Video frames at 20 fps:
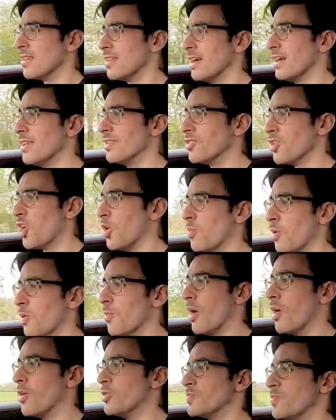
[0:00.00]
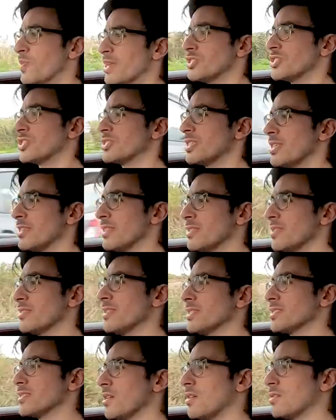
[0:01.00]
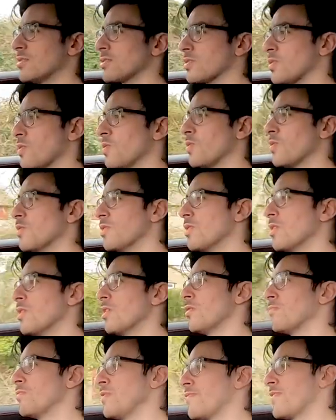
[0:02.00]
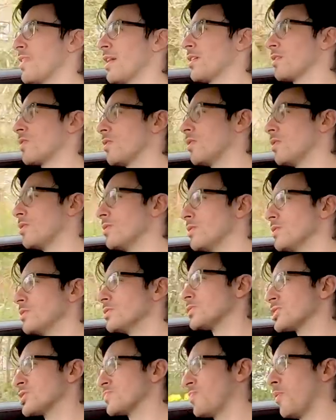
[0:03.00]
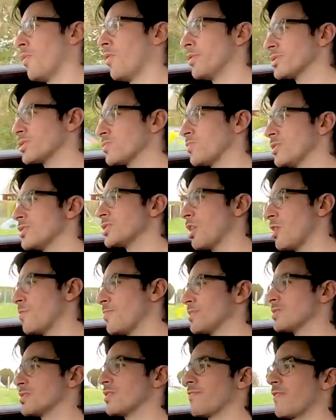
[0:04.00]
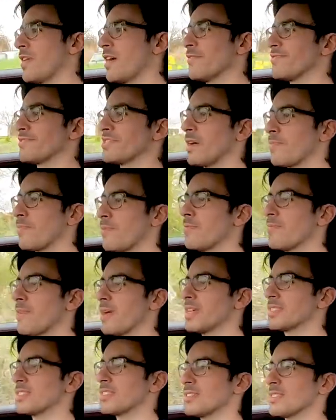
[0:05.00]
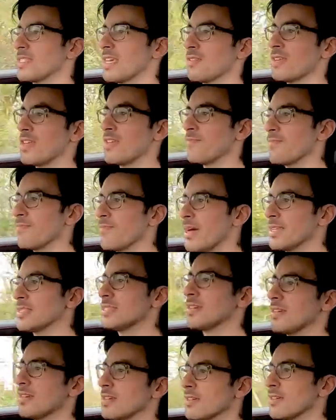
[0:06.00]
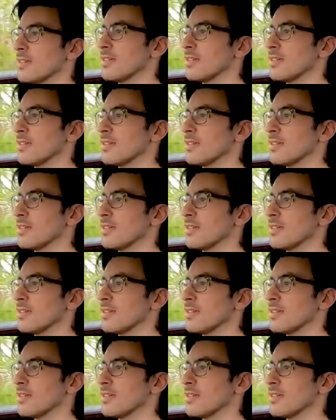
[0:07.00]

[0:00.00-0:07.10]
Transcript: in normal mode, but it's just a little less hardcore. We've then got Sport, which opens the valves up and makes it sound even better.